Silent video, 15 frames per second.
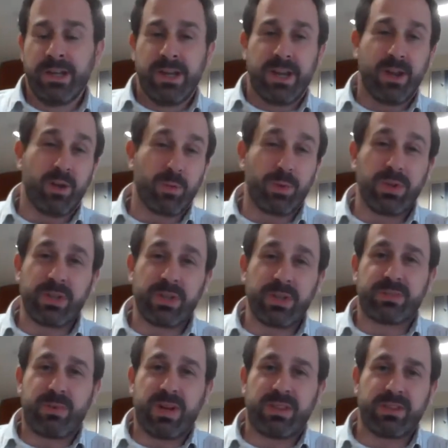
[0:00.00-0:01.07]
You know, and really,
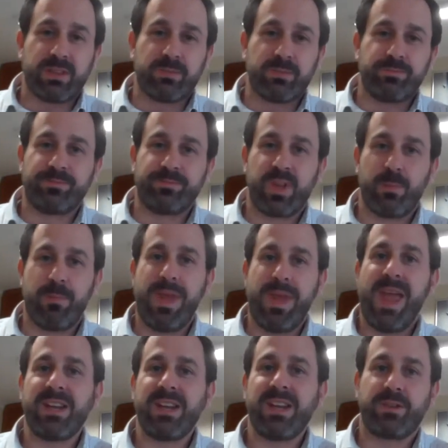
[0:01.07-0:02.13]
despite the
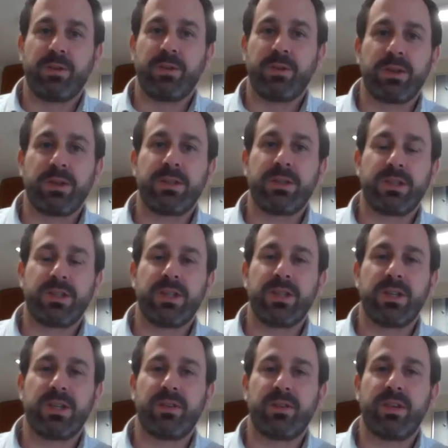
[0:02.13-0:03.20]
magnitude
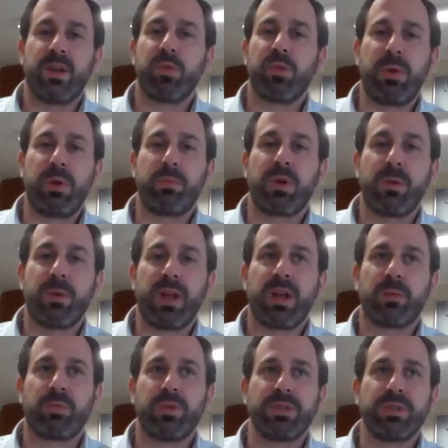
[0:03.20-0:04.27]
of the number of people coming
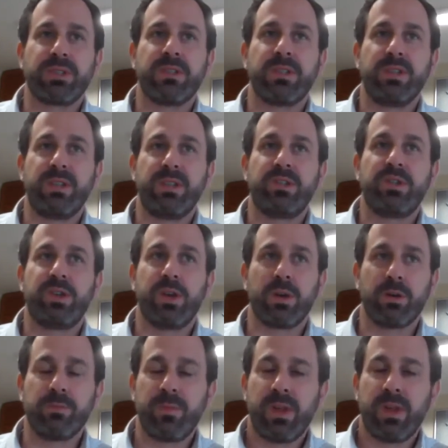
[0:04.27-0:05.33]
out of prison each
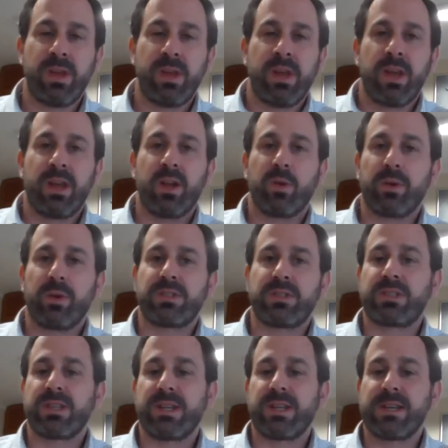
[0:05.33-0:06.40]
year, you know,
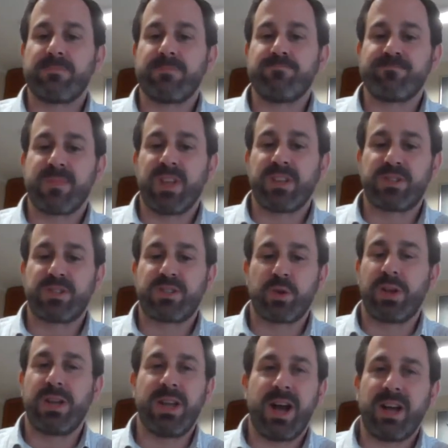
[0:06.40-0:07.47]
it's
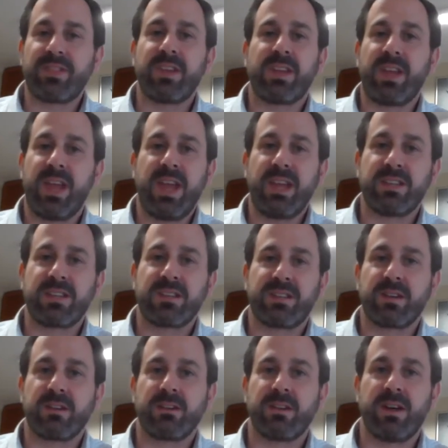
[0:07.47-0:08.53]
certainly not the case
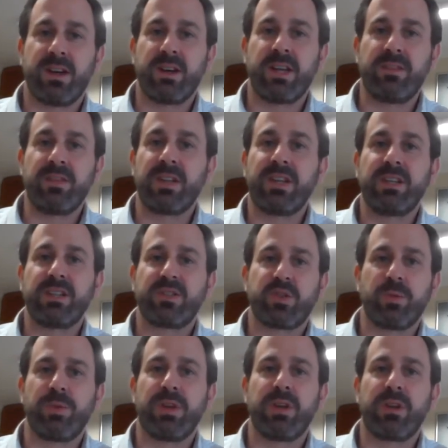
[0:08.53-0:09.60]
that they're evenly
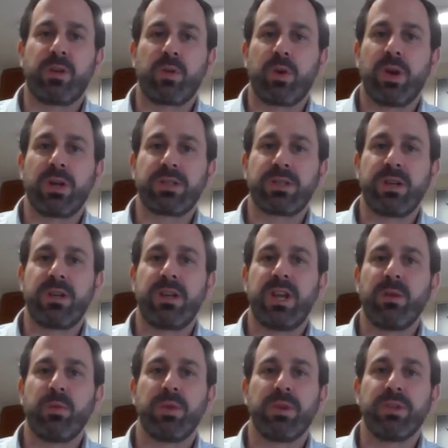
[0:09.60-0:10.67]
distributed across
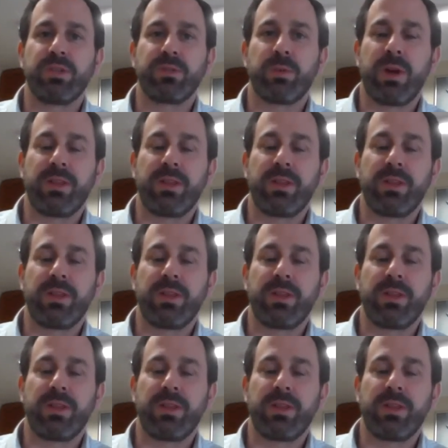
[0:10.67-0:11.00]
neighborhoods.